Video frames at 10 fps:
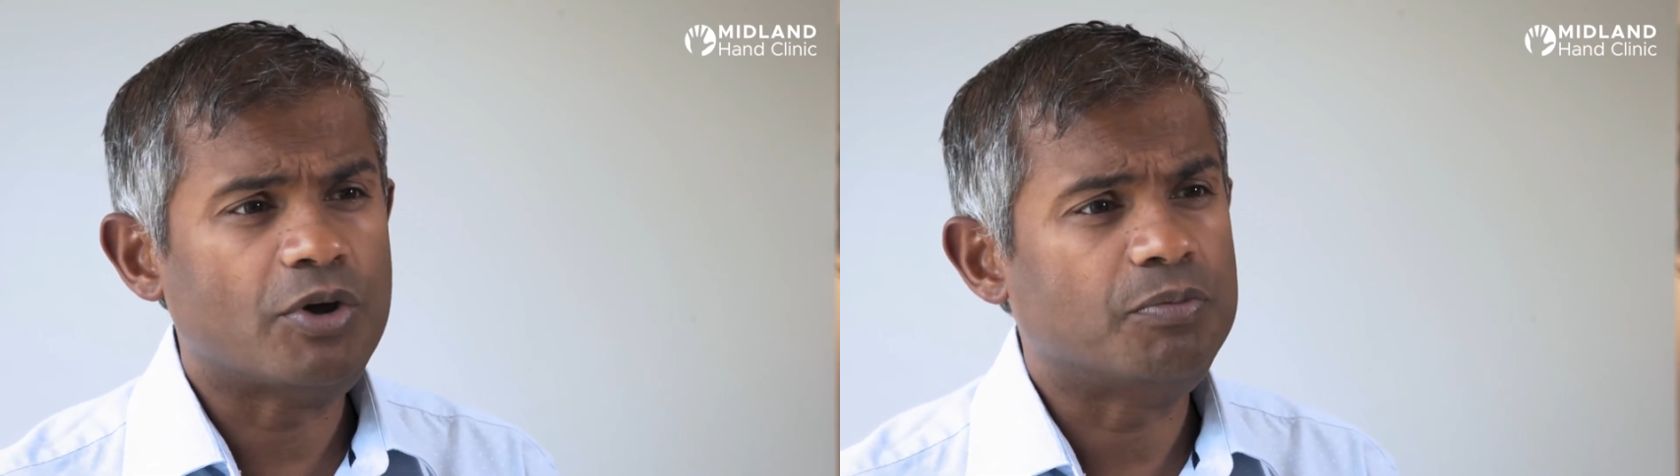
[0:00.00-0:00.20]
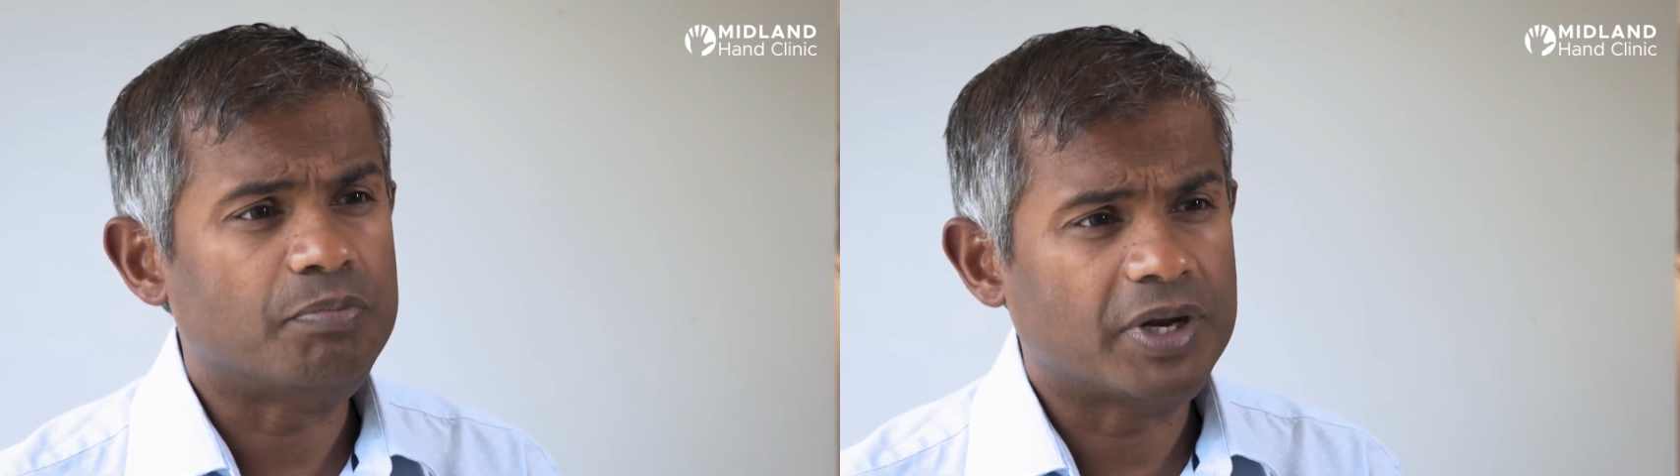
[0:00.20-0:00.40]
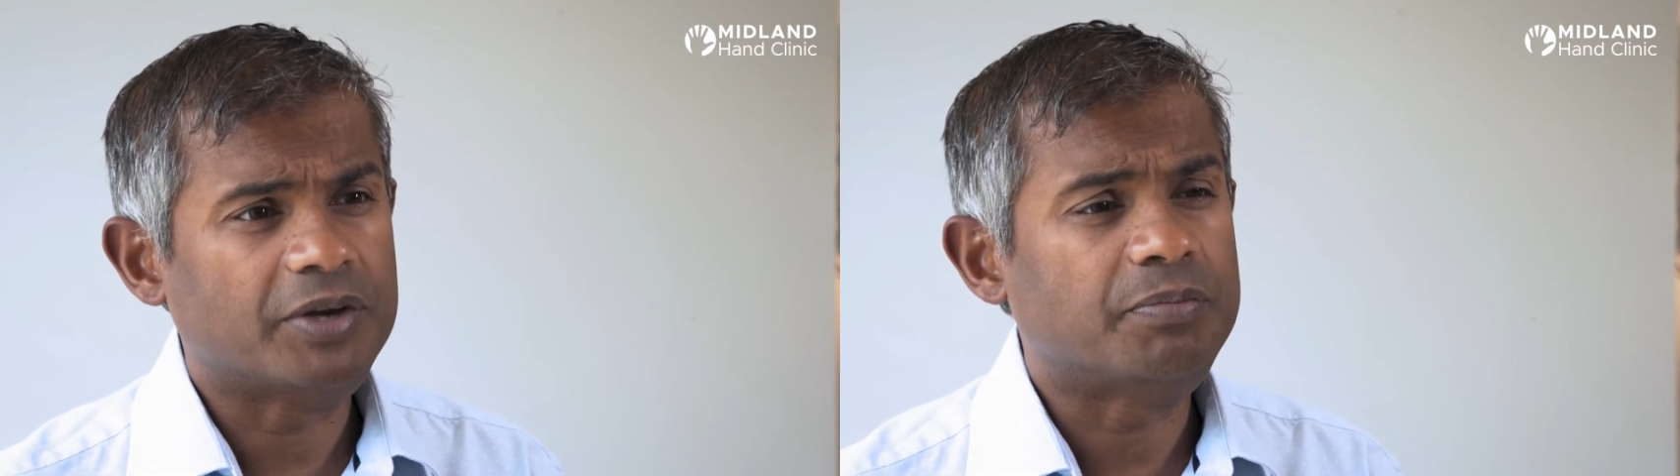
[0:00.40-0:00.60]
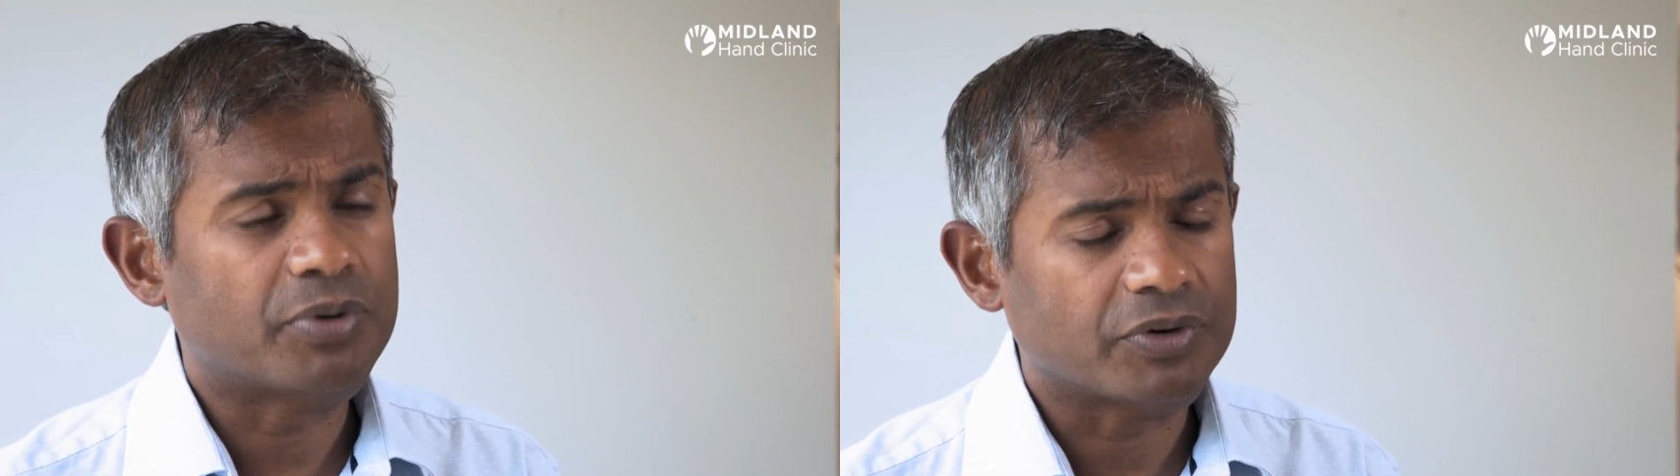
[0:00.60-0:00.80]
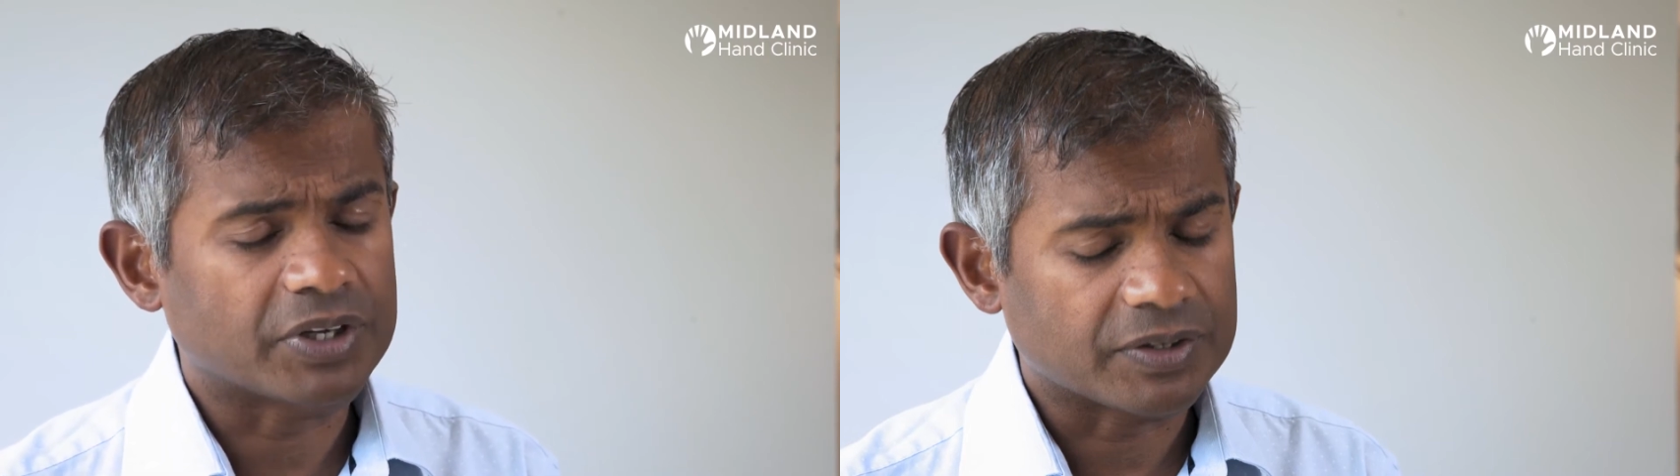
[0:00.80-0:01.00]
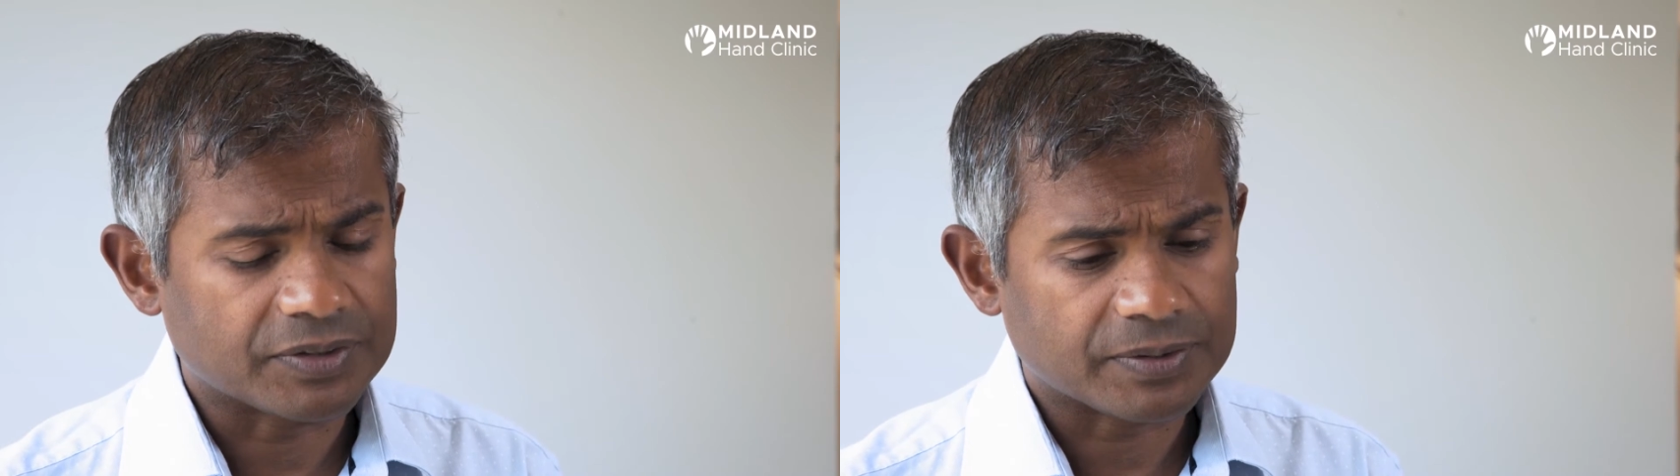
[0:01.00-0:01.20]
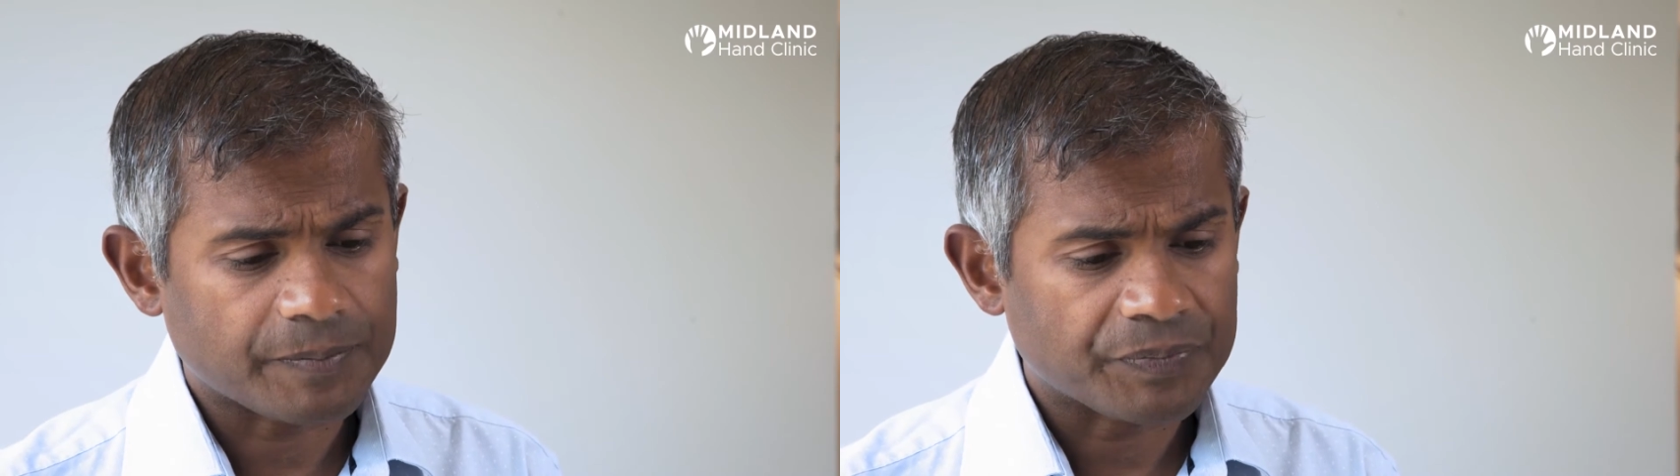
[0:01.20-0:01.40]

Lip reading: own blood products.